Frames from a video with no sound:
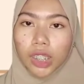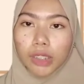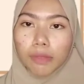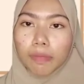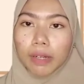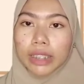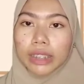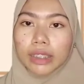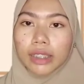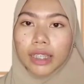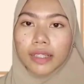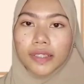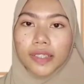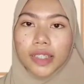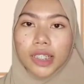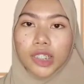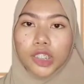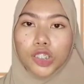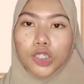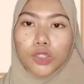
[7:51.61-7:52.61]
The pilot test
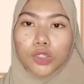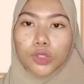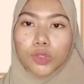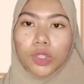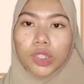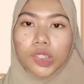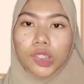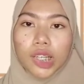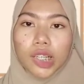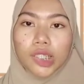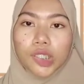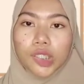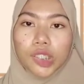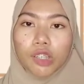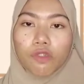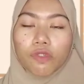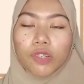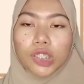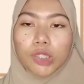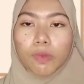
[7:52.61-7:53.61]
is used to assess
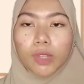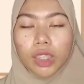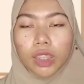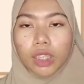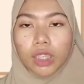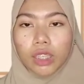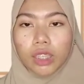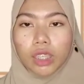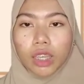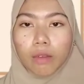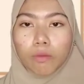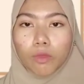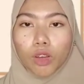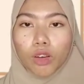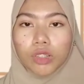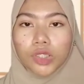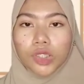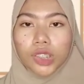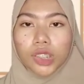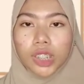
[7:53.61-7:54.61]
the feasibility, time,
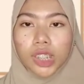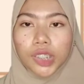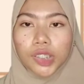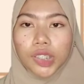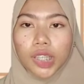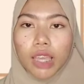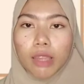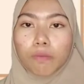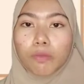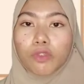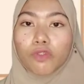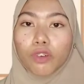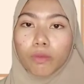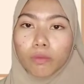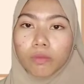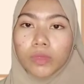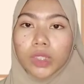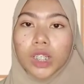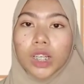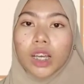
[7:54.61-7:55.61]
cost, risk, and
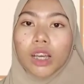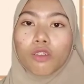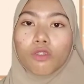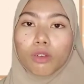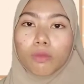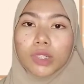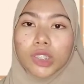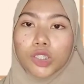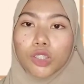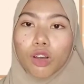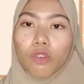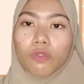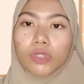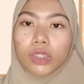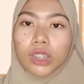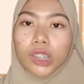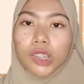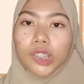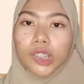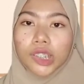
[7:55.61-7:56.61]
performance of
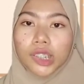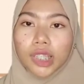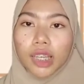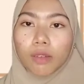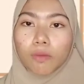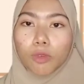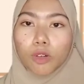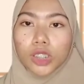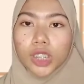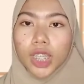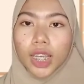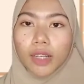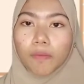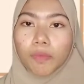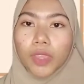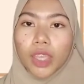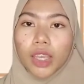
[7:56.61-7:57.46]
a research project.